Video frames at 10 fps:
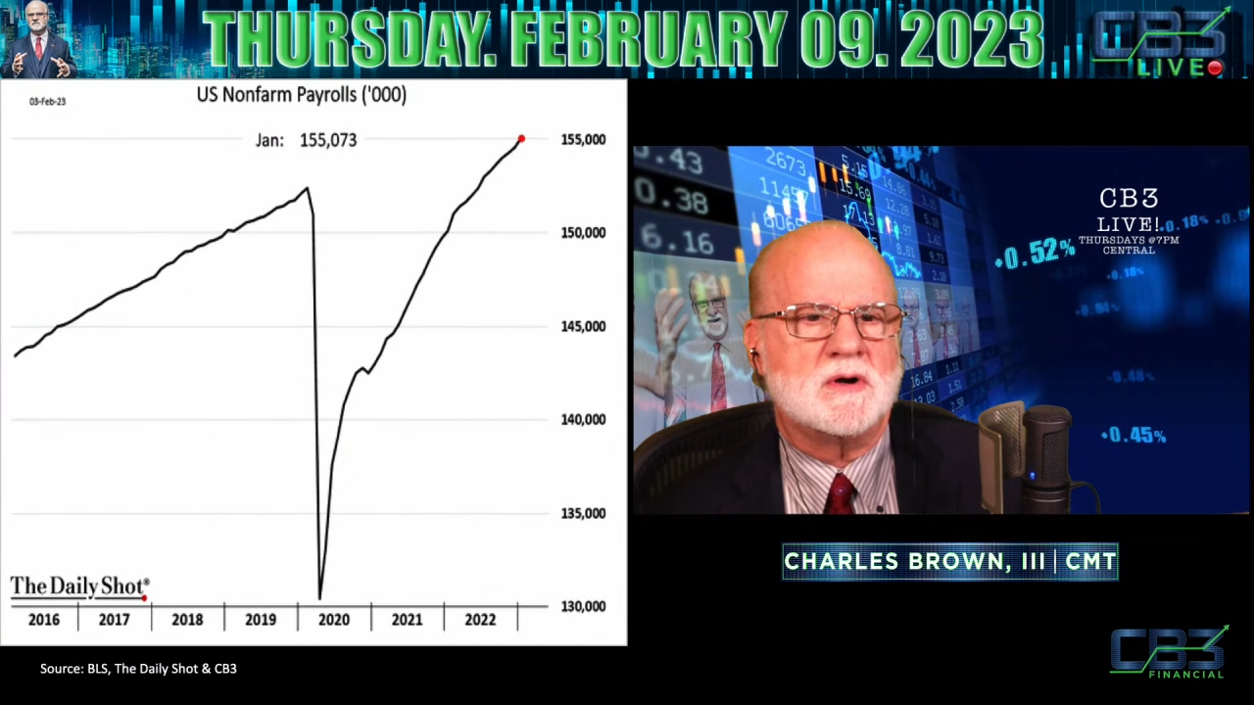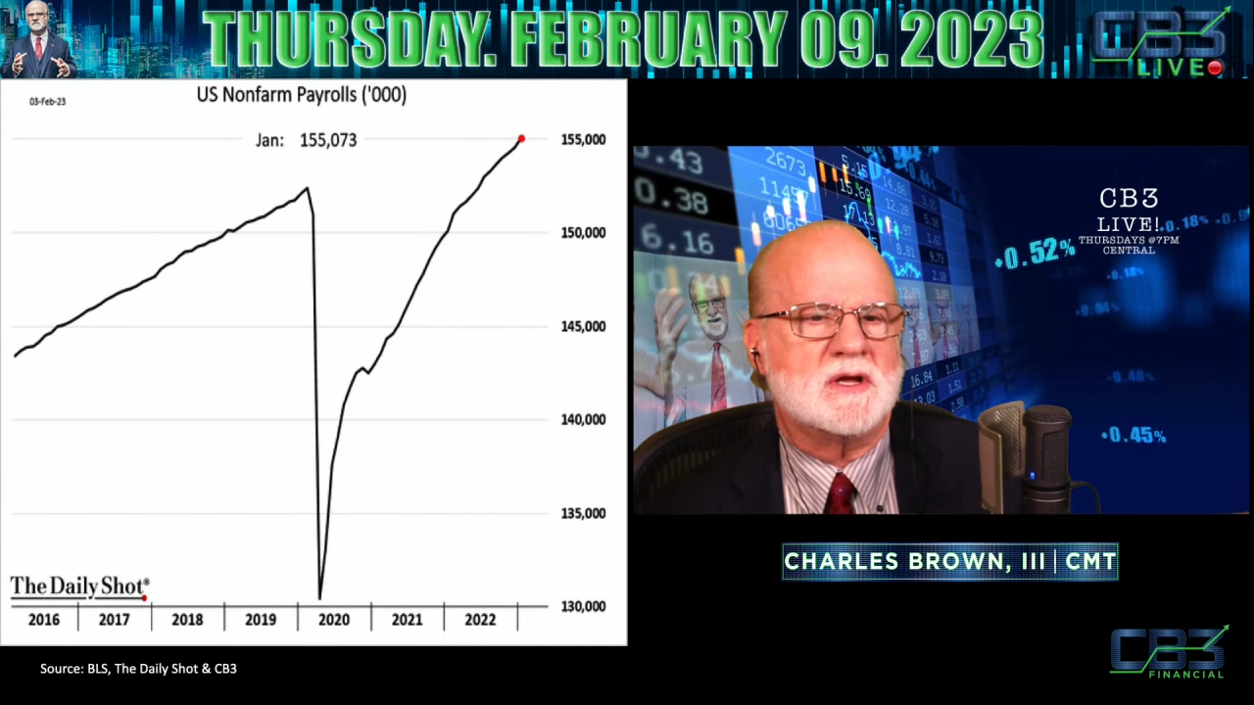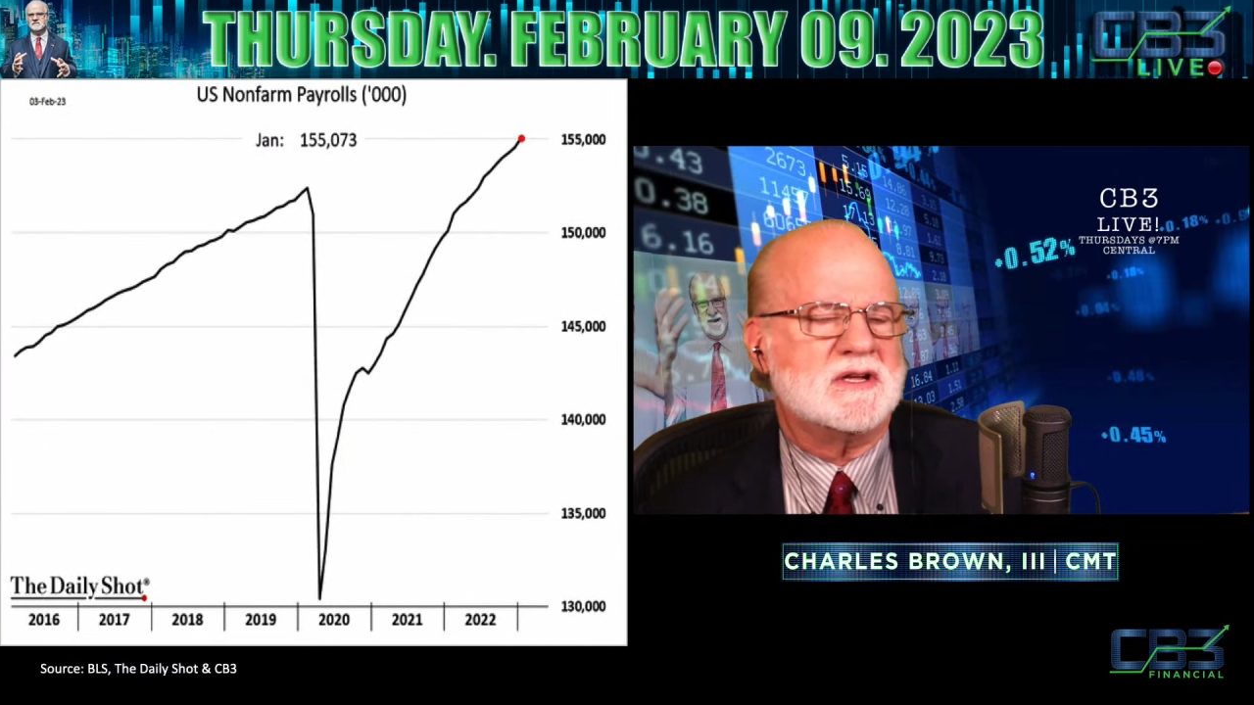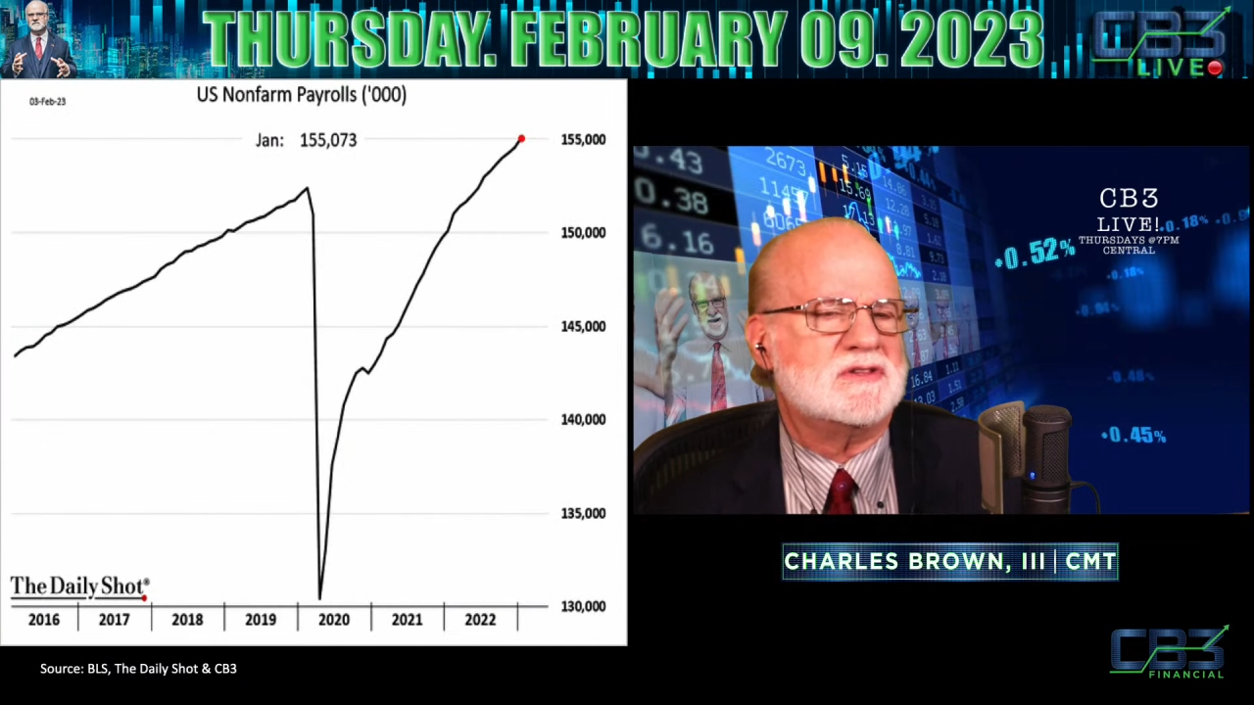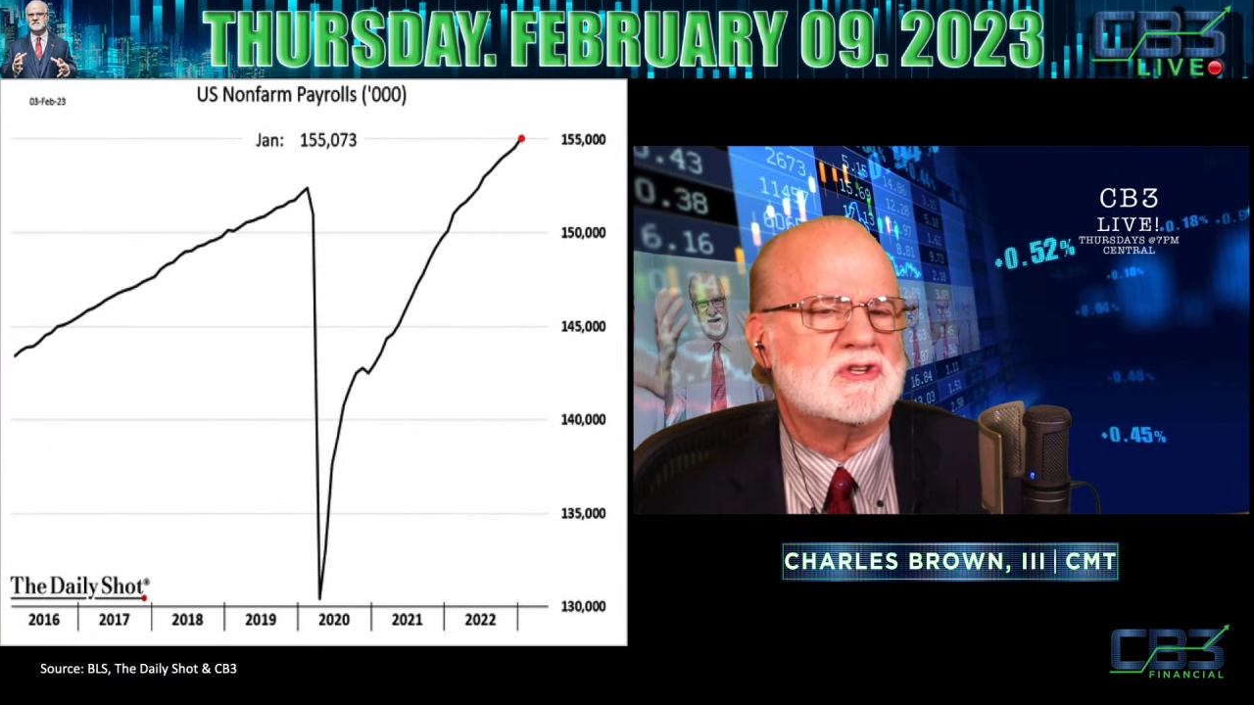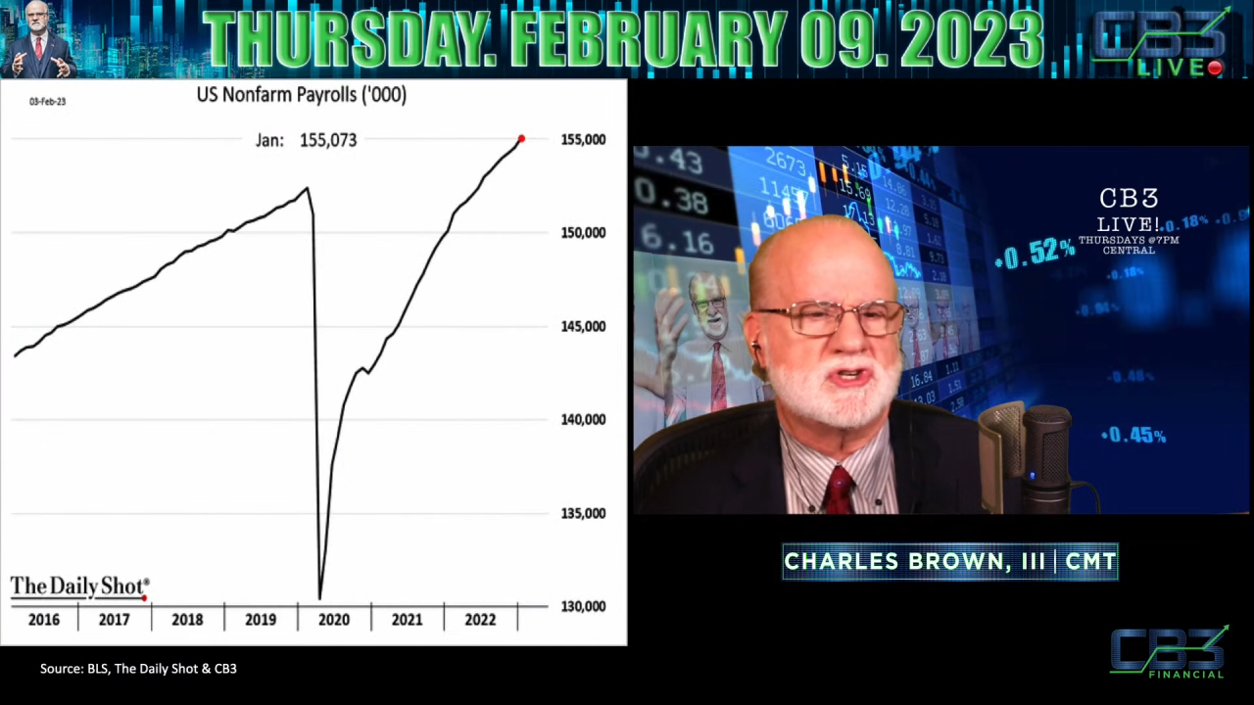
look at the